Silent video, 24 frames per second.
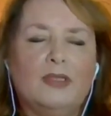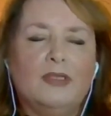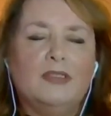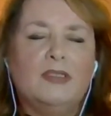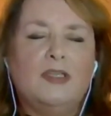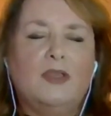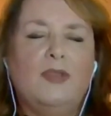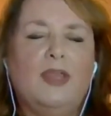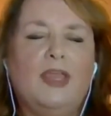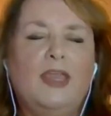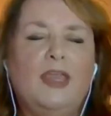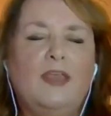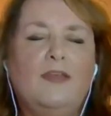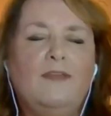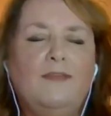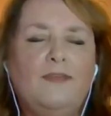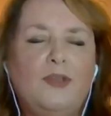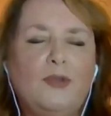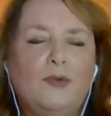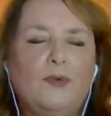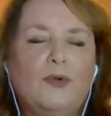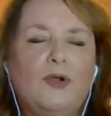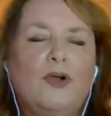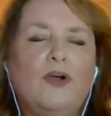So if
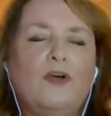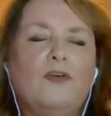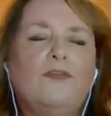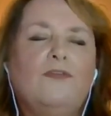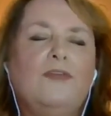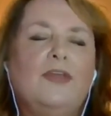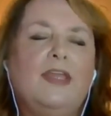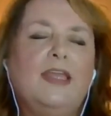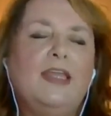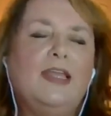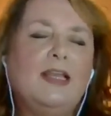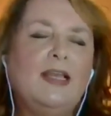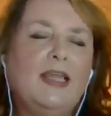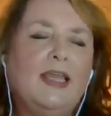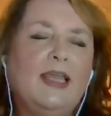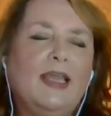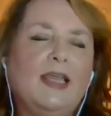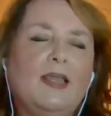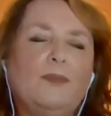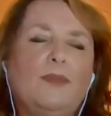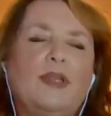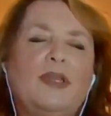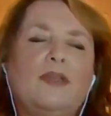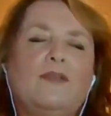you are
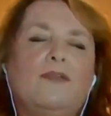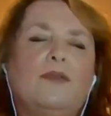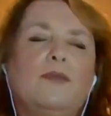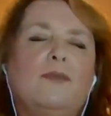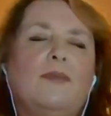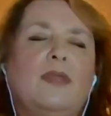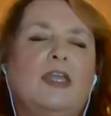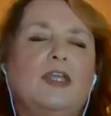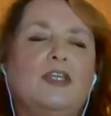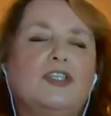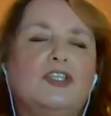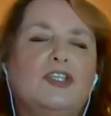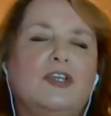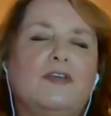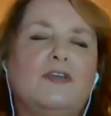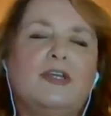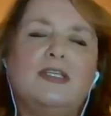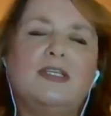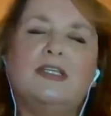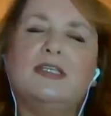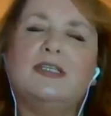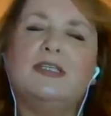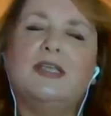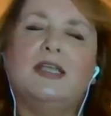feeling a bit of a mixture,
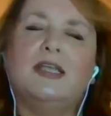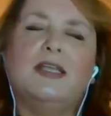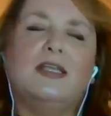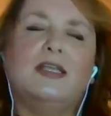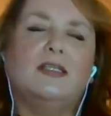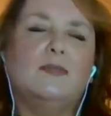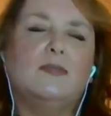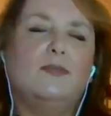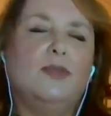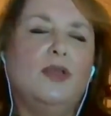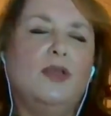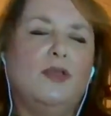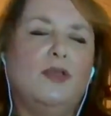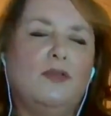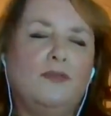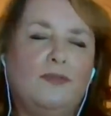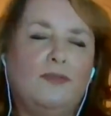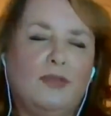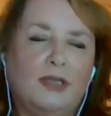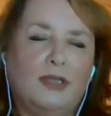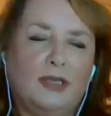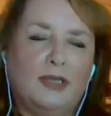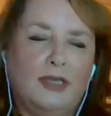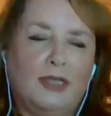as I say, that's
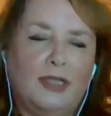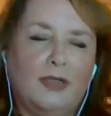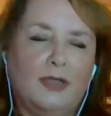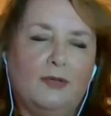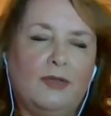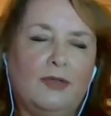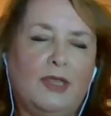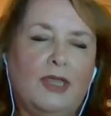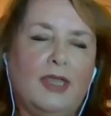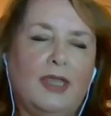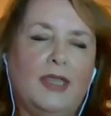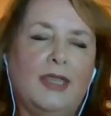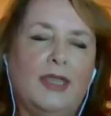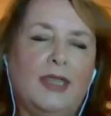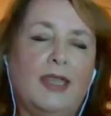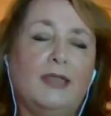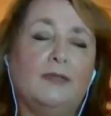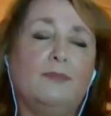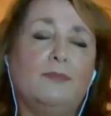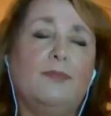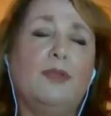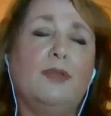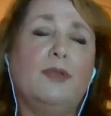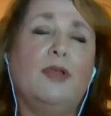perfectly okay
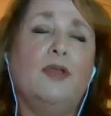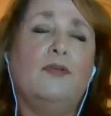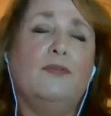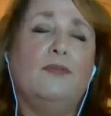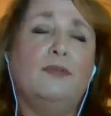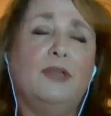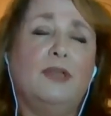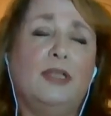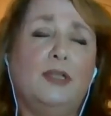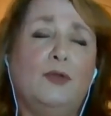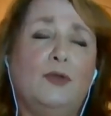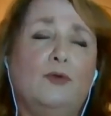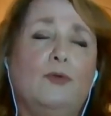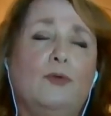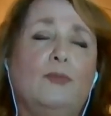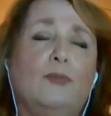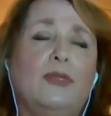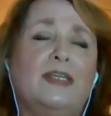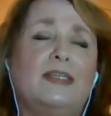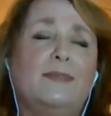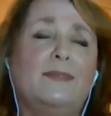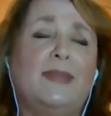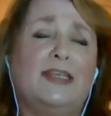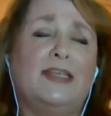and perfectly
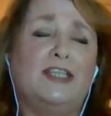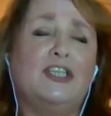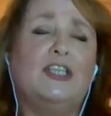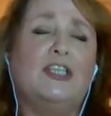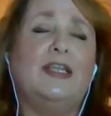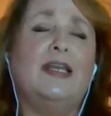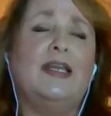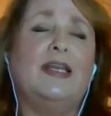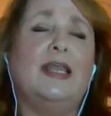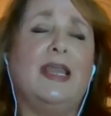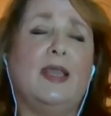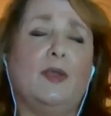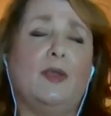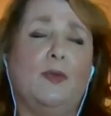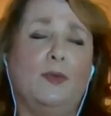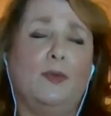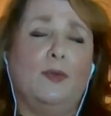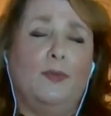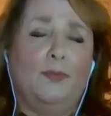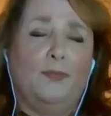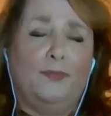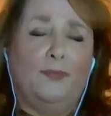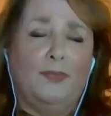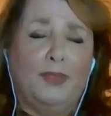normal, especially now.
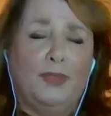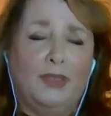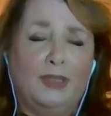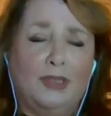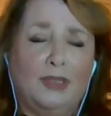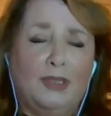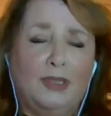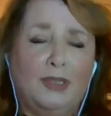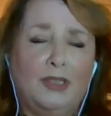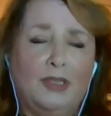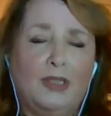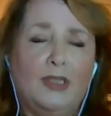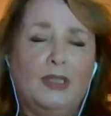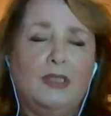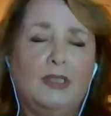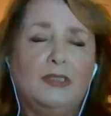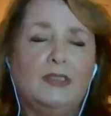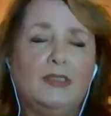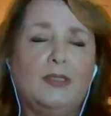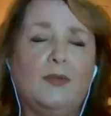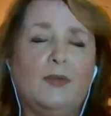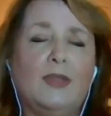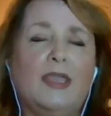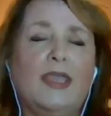
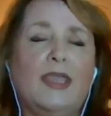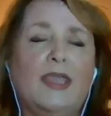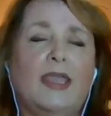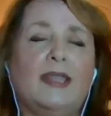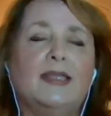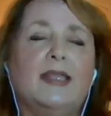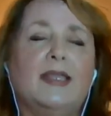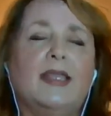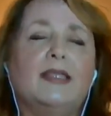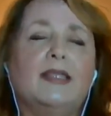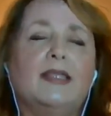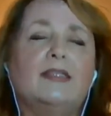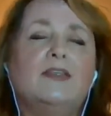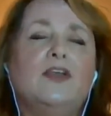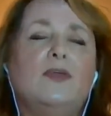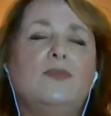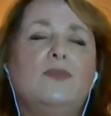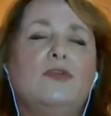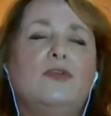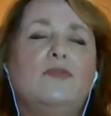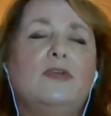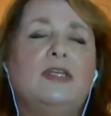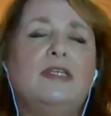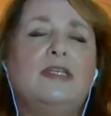So again, next
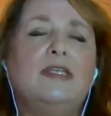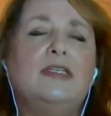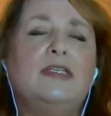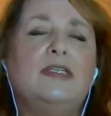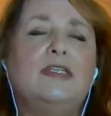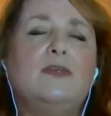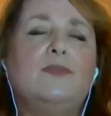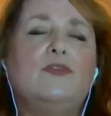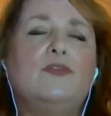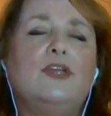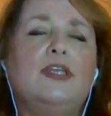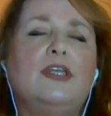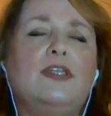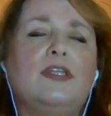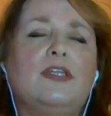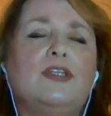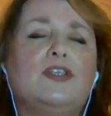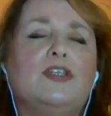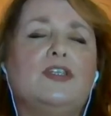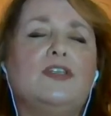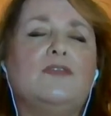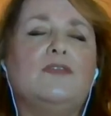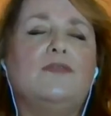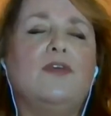time you're ready to breathe
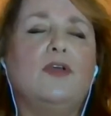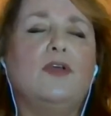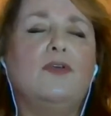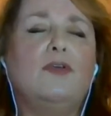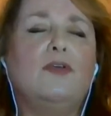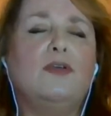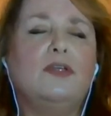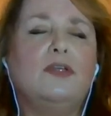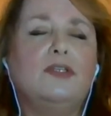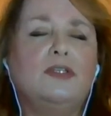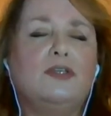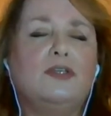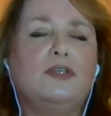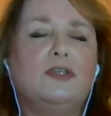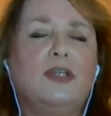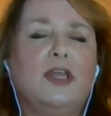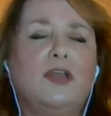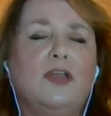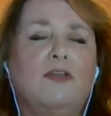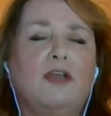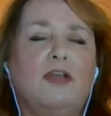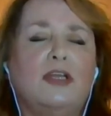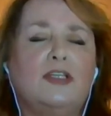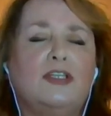in, just focus on
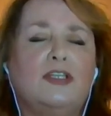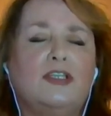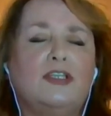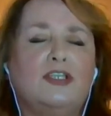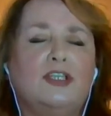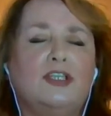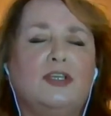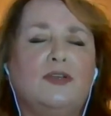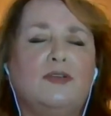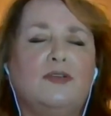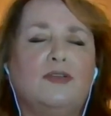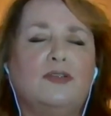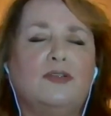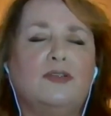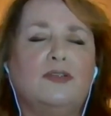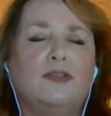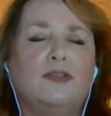that gratitude.